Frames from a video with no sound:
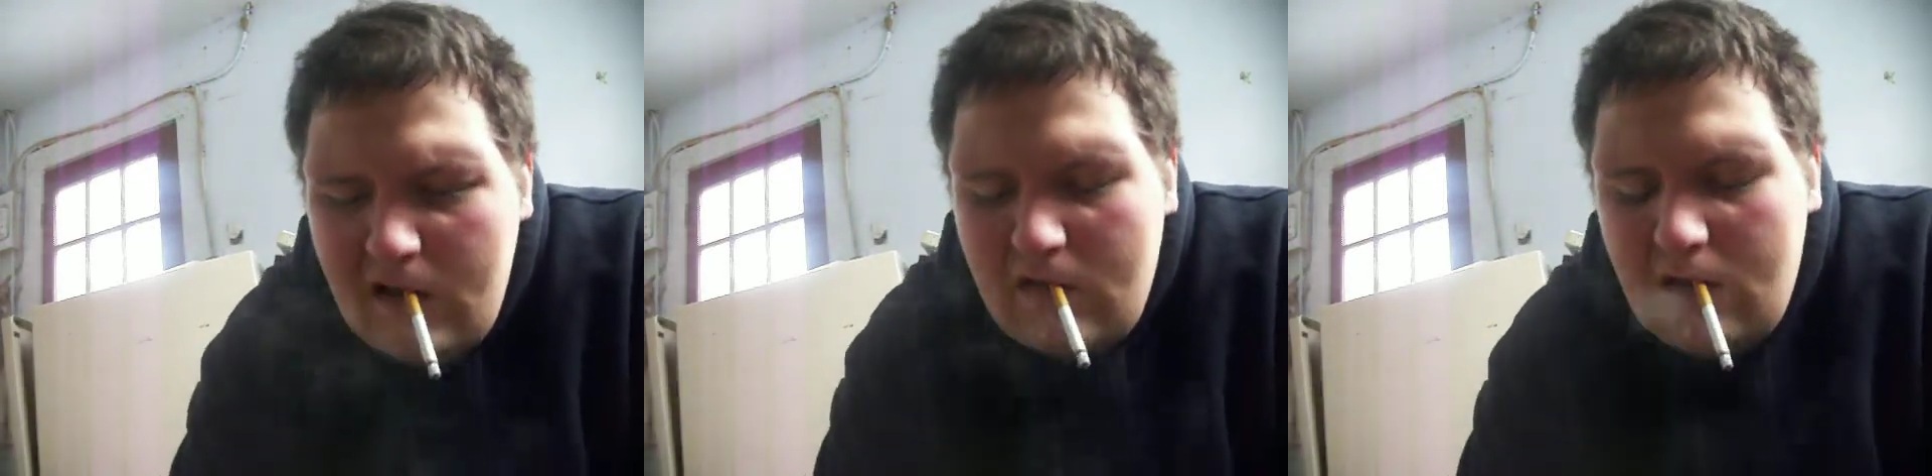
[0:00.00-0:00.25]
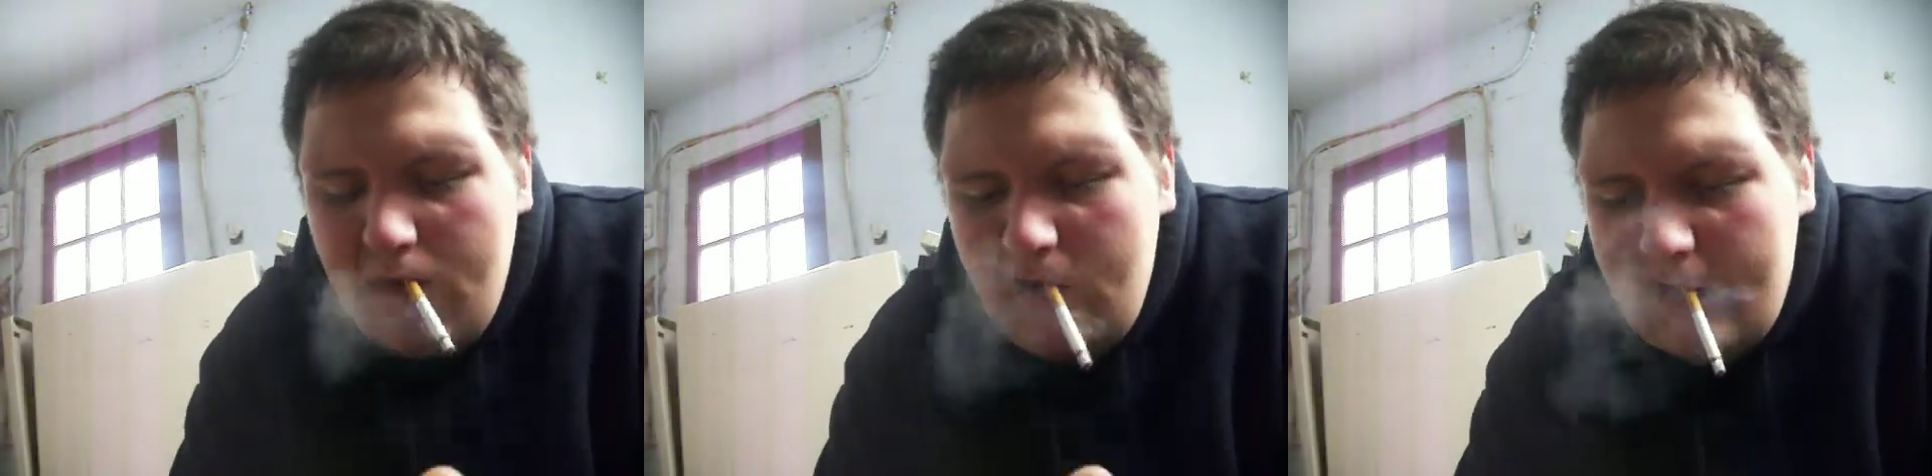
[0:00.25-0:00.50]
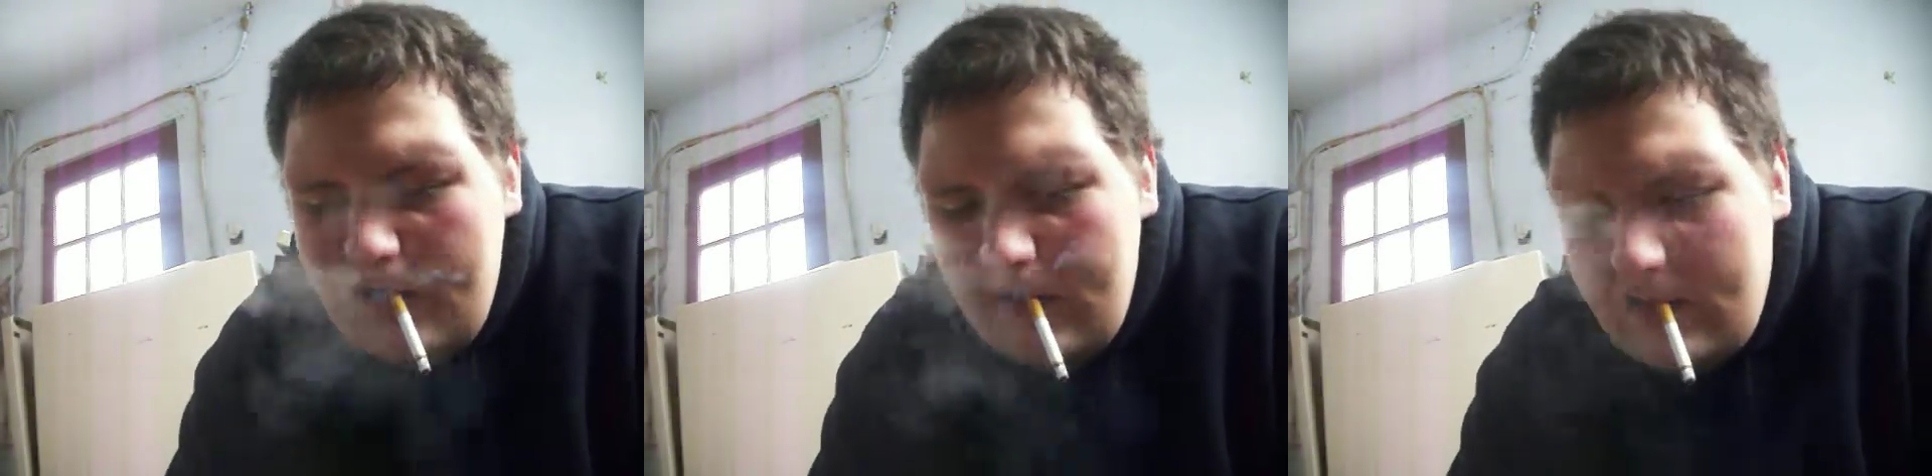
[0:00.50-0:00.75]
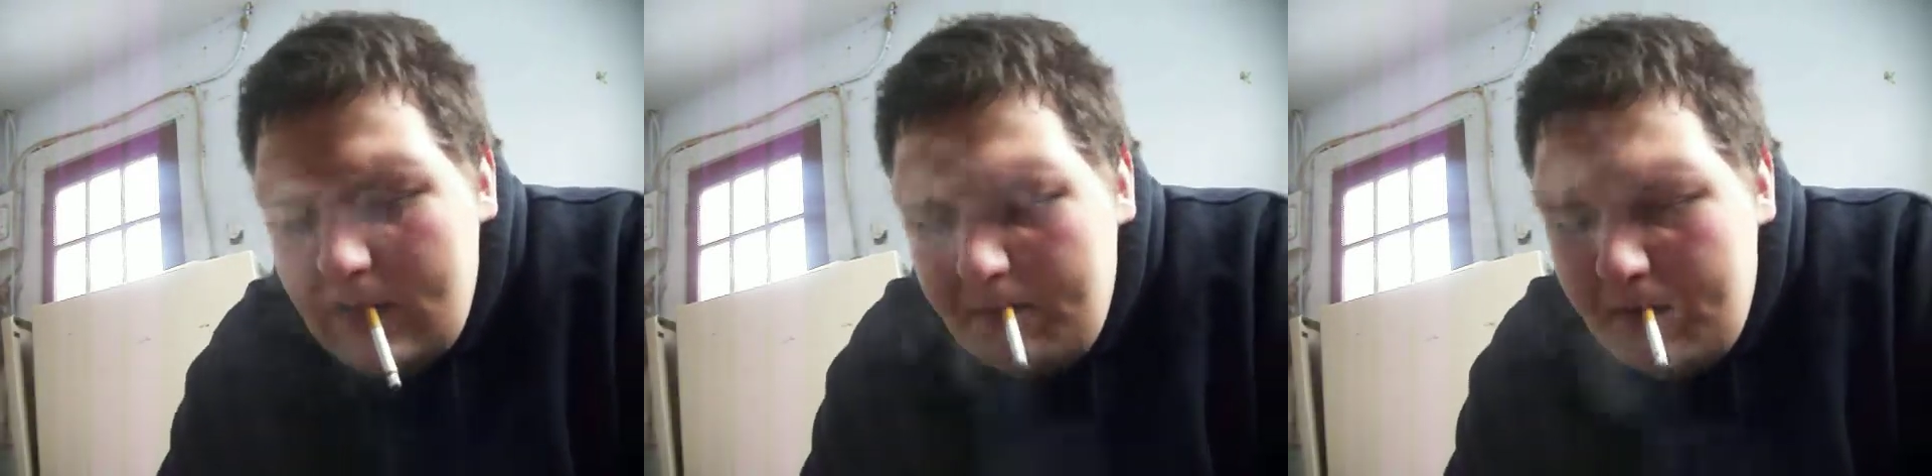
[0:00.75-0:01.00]
You want
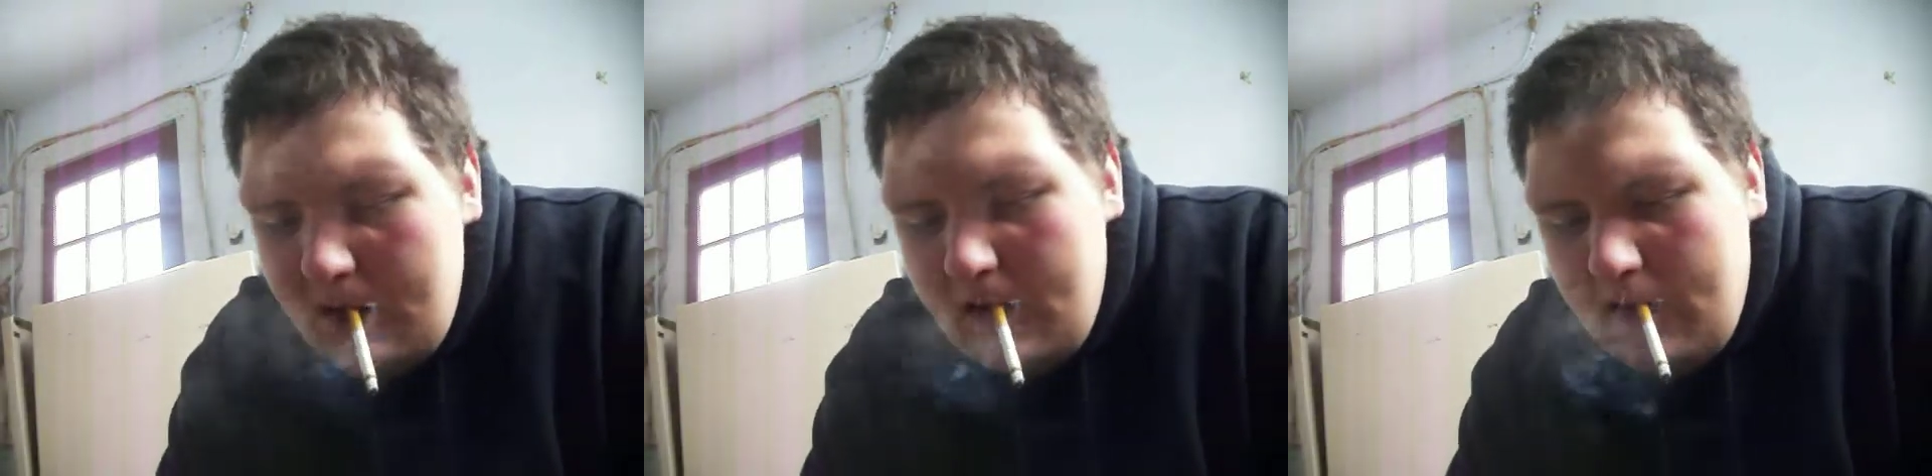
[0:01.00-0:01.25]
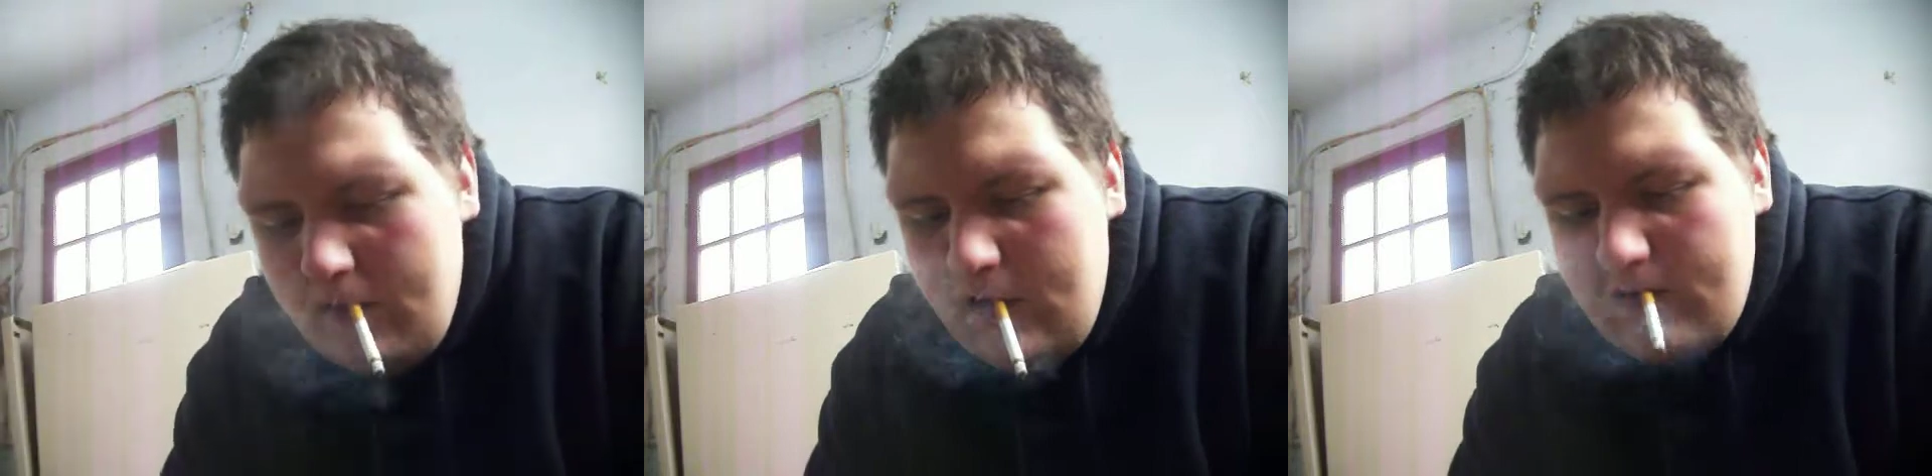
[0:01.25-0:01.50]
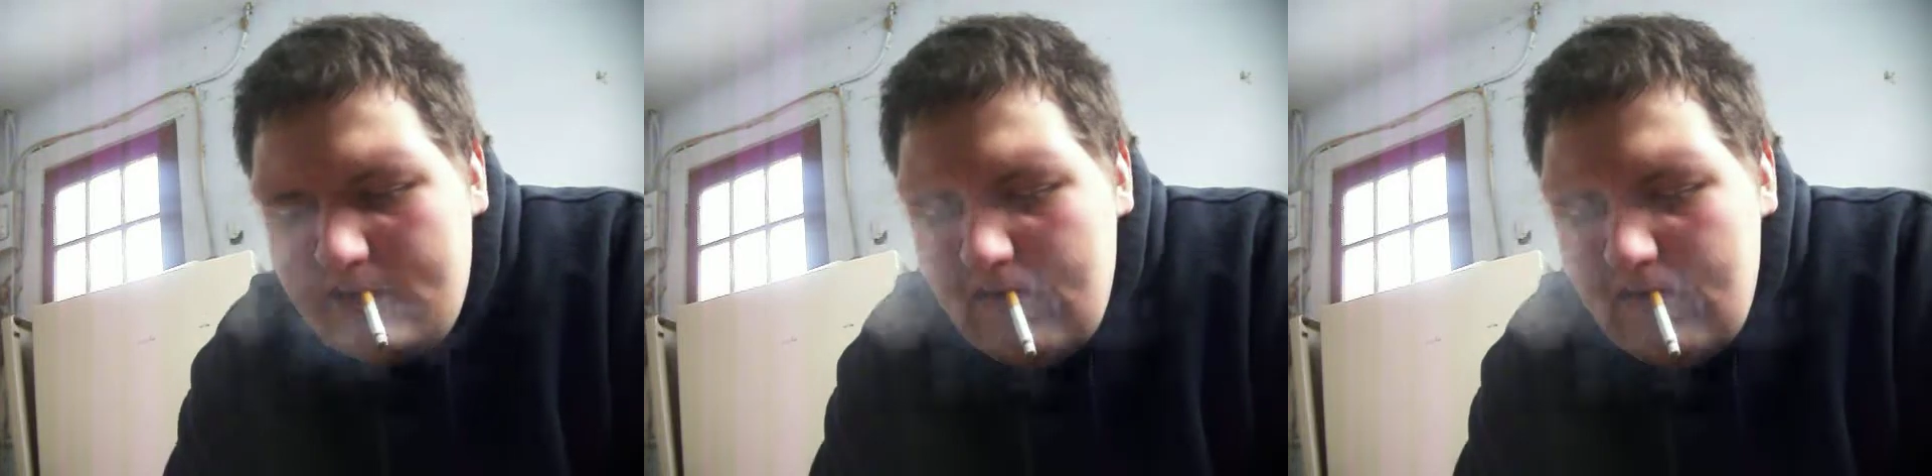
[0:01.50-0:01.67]
it to be around